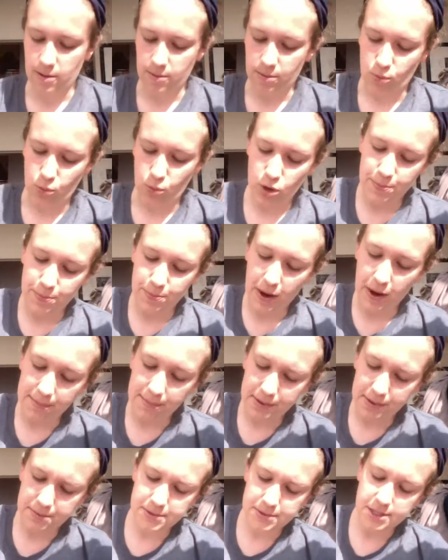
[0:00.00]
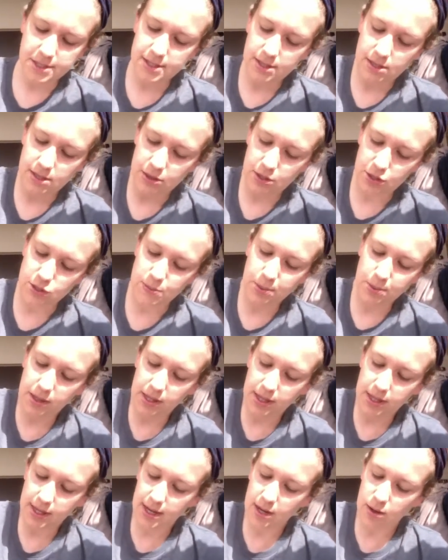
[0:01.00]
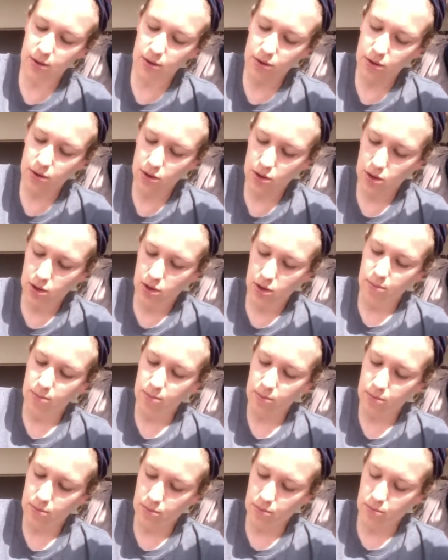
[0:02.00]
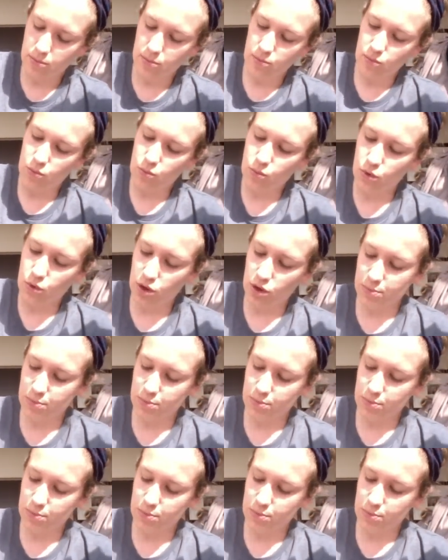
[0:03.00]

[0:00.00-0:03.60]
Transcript: word problems, there's plenty word